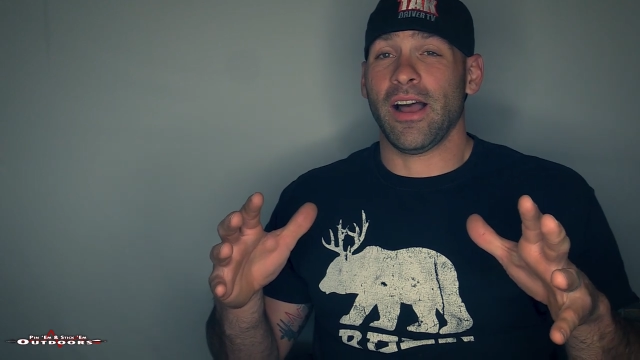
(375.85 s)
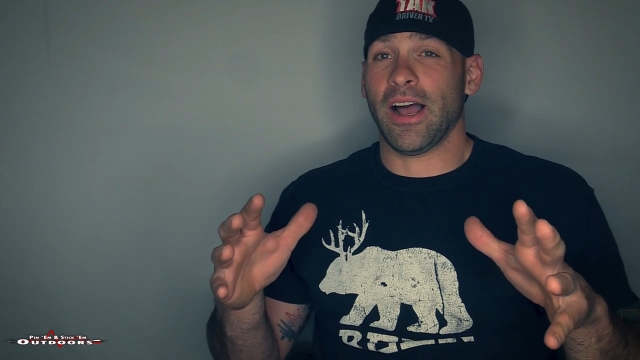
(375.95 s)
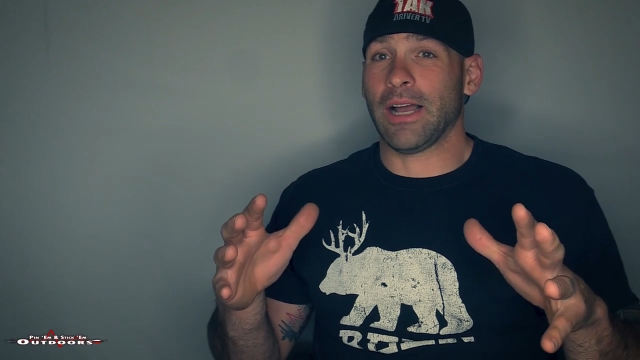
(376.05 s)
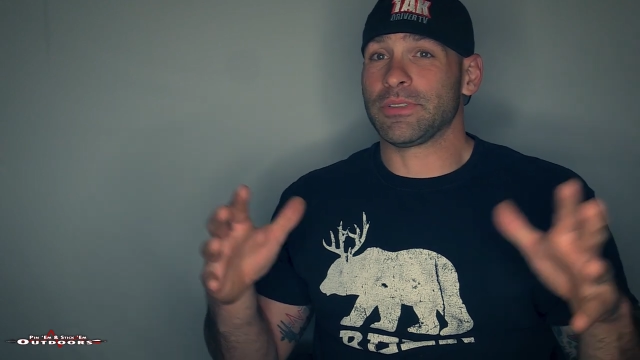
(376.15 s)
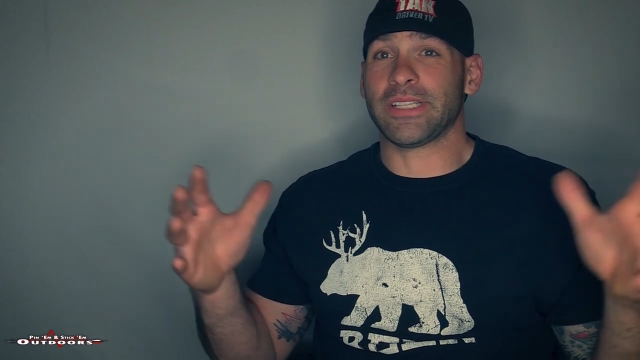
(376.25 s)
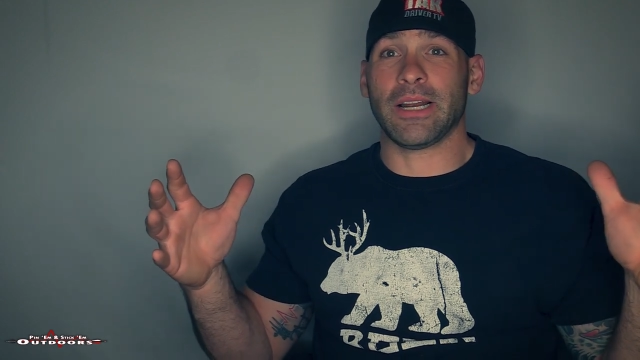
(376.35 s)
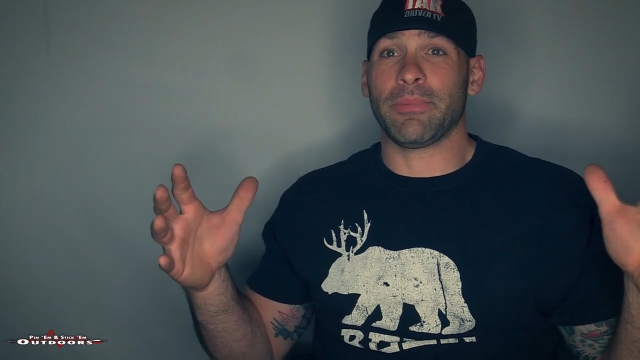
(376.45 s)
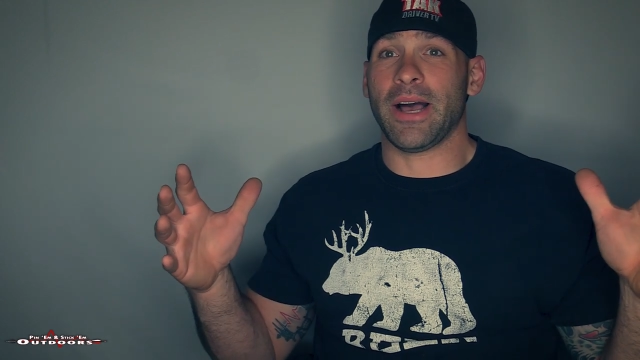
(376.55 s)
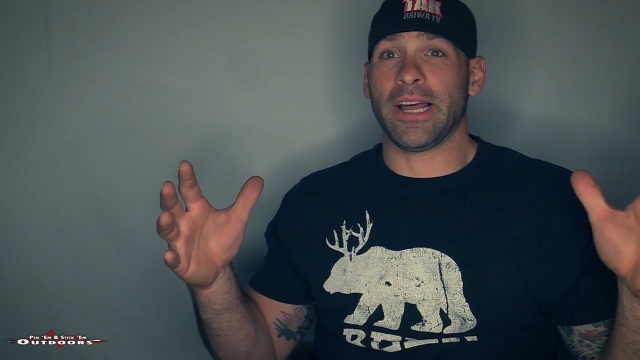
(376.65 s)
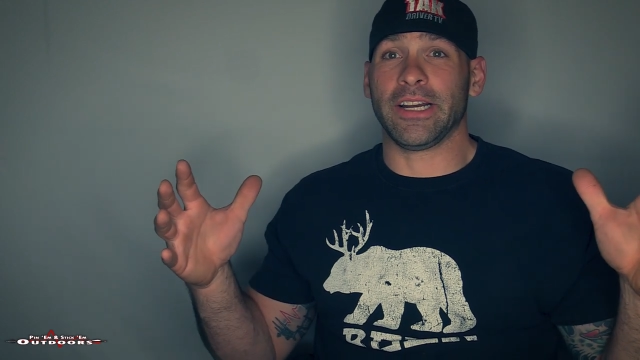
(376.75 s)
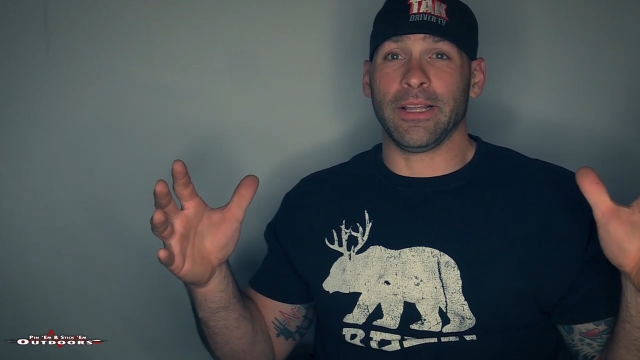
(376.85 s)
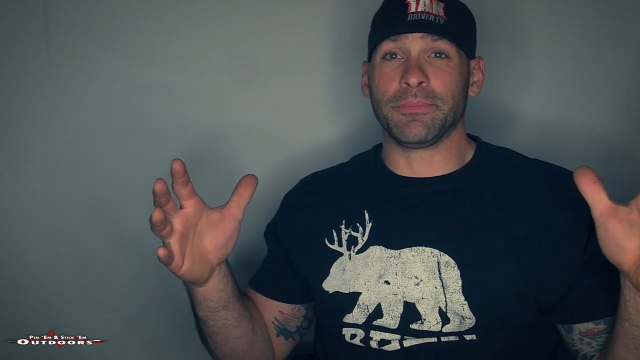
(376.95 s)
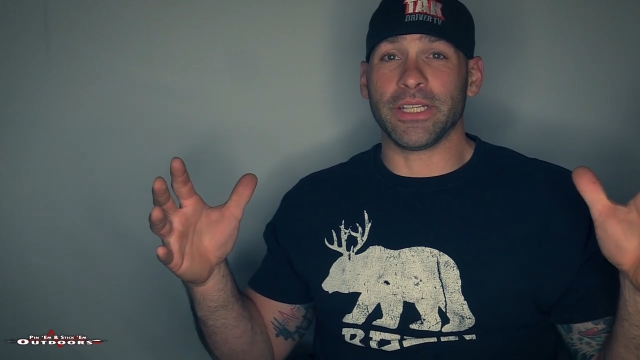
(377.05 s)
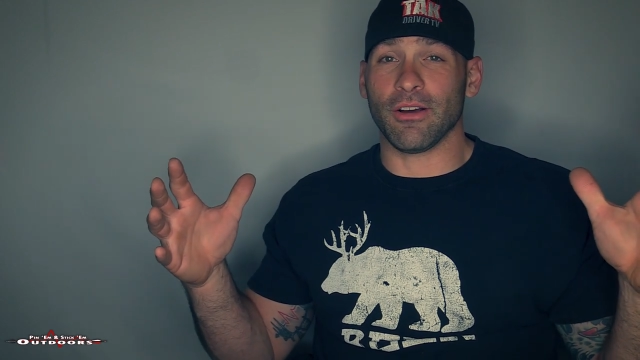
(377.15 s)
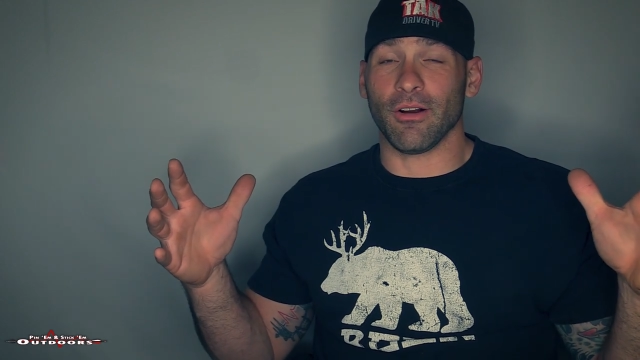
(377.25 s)
I'm standing behind an
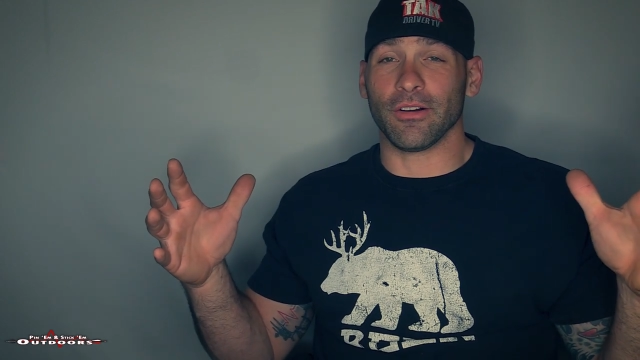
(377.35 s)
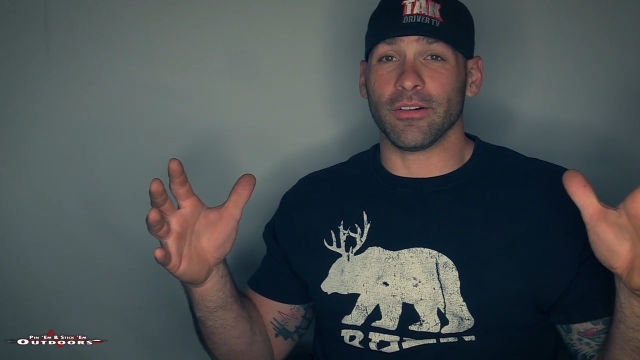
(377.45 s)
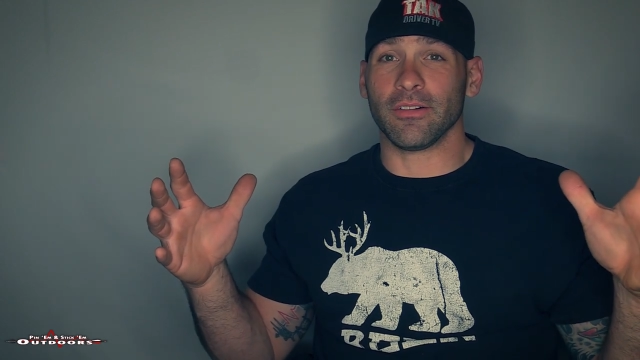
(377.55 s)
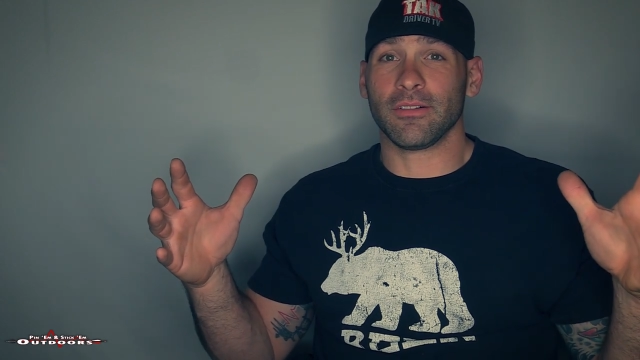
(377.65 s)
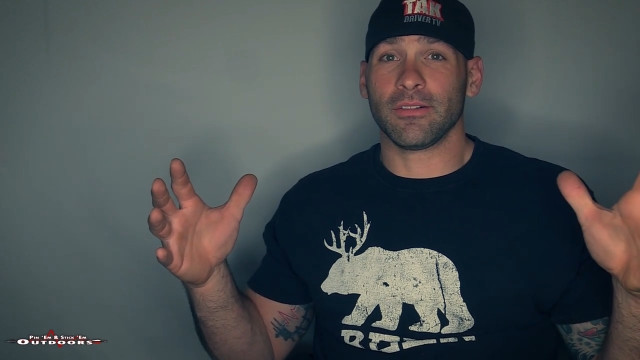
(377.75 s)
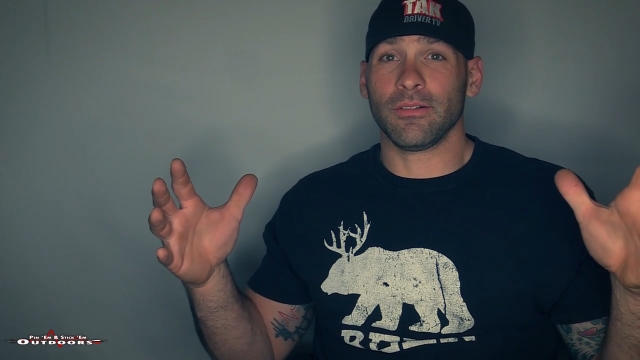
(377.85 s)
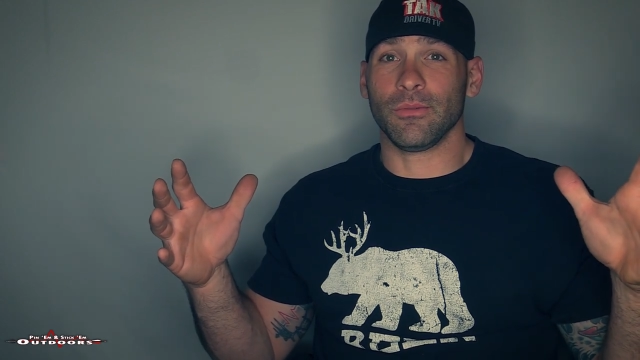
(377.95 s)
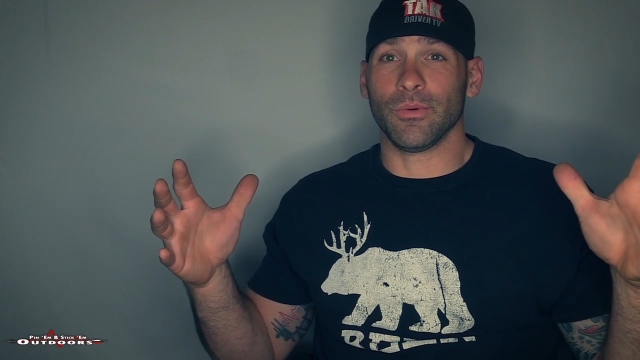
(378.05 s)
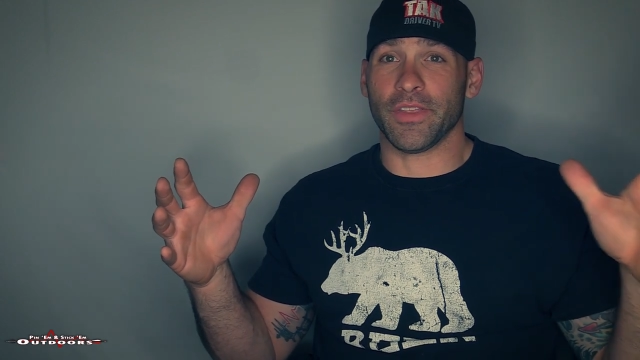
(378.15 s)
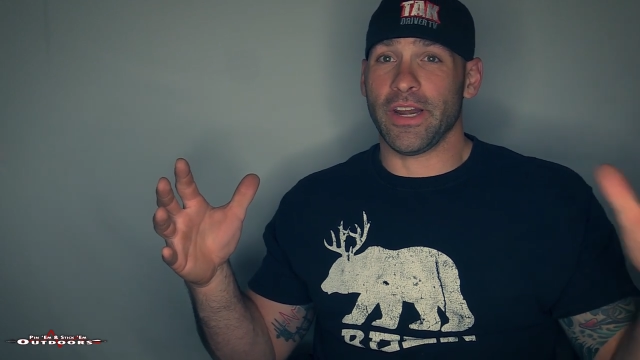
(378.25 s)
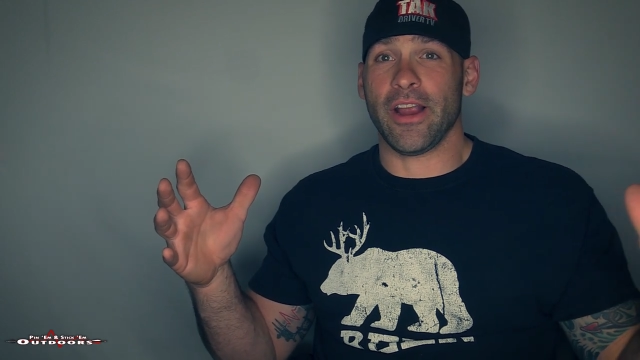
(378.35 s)
empty Darton with an